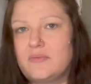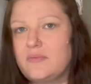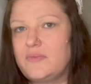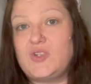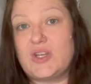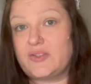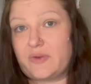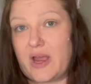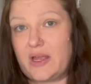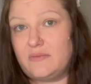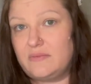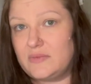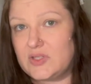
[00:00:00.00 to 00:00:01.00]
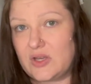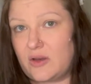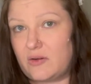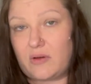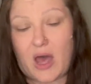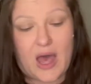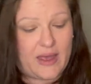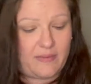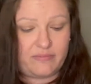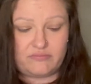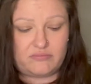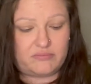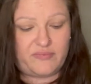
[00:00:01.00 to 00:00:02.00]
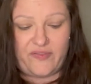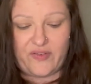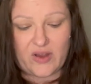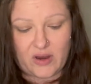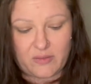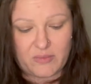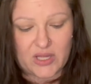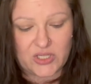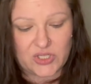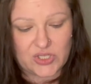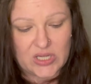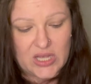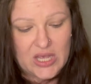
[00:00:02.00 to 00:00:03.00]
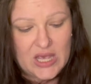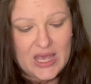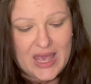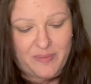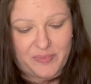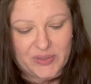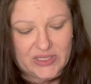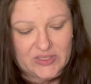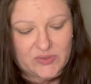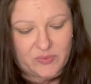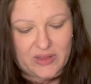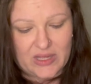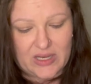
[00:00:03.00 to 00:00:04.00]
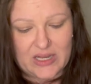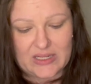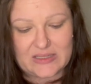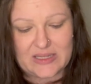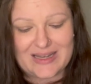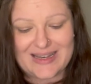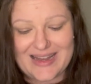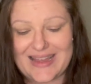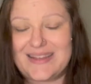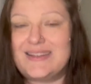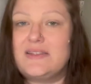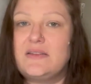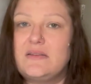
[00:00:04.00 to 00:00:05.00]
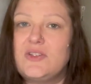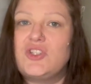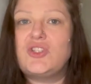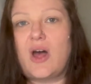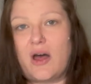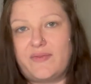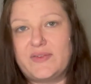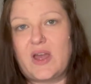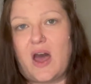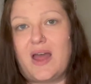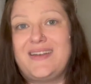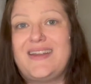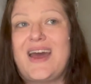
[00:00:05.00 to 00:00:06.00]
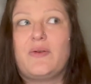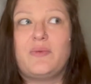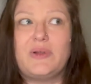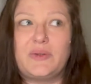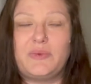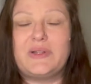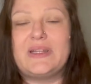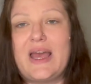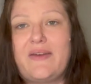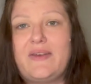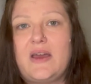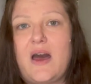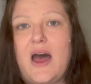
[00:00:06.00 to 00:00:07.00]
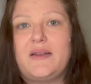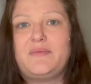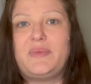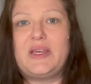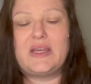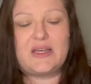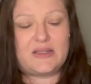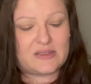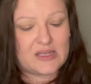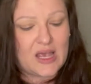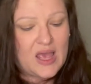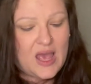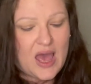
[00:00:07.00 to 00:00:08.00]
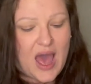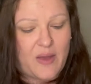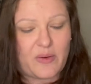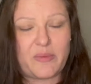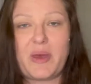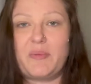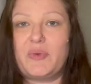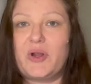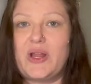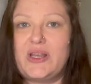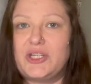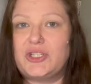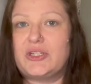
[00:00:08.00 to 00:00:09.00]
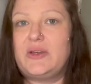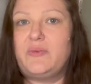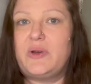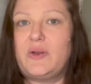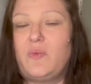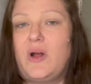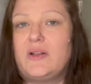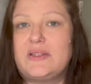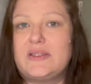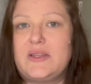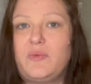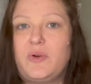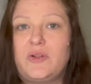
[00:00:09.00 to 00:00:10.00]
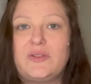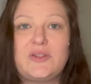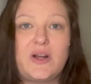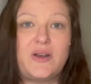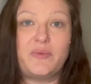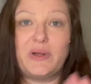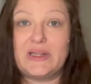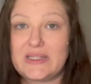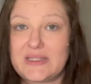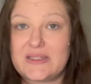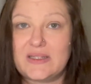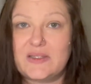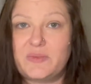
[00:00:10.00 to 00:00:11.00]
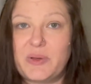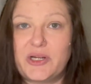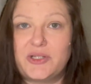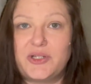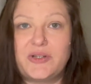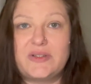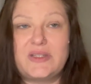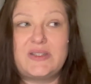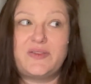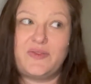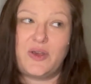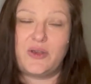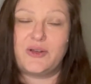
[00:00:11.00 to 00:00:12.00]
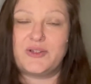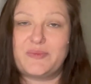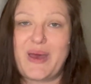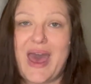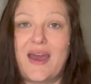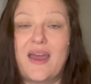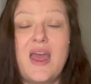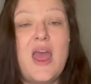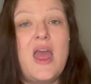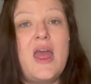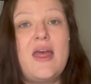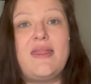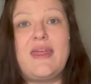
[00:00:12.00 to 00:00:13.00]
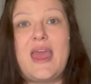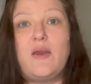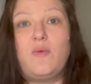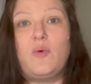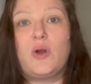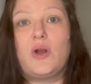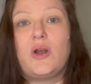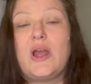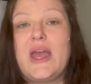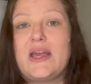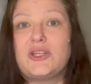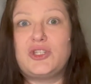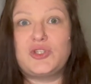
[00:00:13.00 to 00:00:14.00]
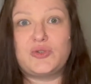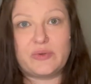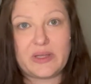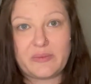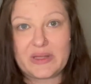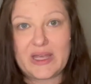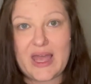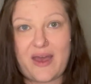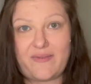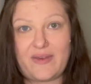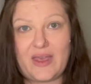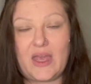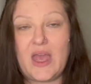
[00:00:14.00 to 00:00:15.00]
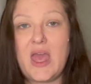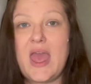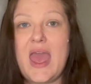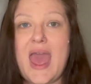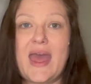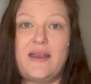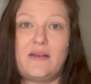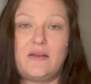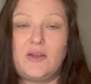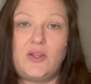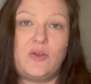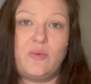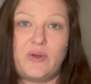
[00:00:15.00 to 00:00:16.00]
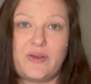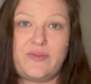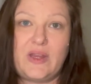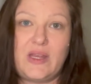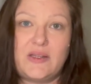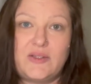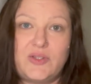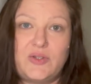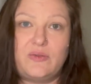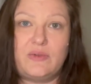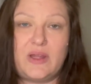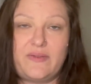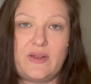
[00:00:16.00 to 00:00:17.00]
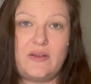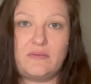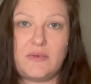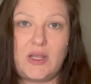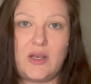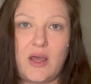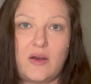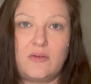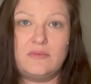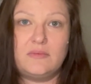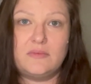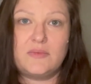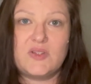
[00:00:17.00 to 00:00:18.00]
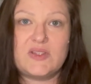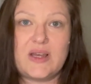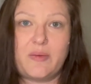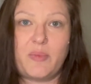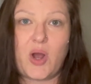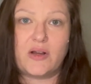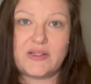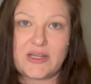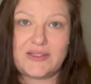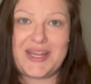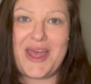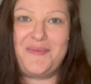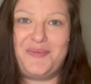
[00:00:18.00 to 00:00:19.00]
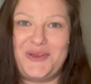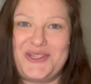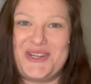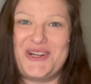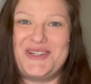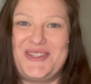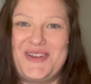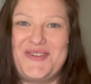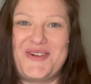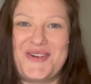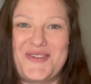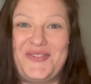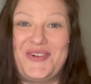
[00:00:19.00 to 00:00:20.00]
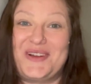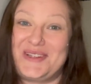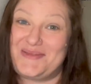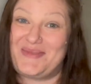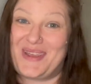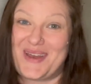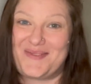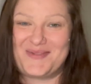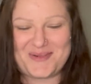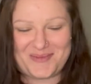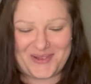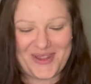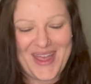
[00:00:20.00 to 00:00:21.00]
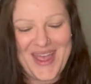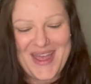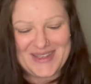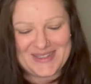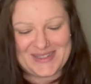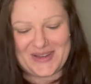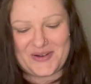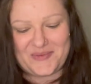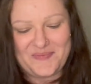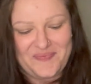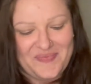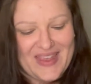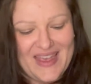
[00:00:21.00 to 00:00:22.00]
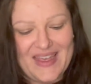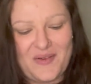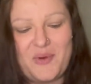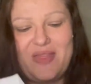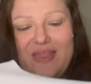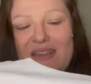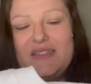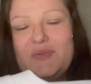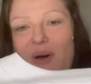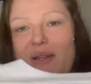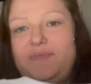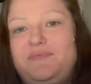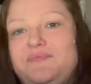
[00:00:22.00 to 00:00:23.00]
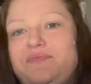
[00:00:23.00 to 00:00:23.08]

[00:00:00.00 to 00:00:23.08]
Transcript: just right. So I very much am pleased with it. It's a nice soft cotton, not a really, really heavy cotton, because I remember initially when Walt Disney World started releasing Spirit jerseys a few years back, they were extremely heavy and you would have needed to live in, you know, subarctic temperatures in order for it to be comfortable. So with this one,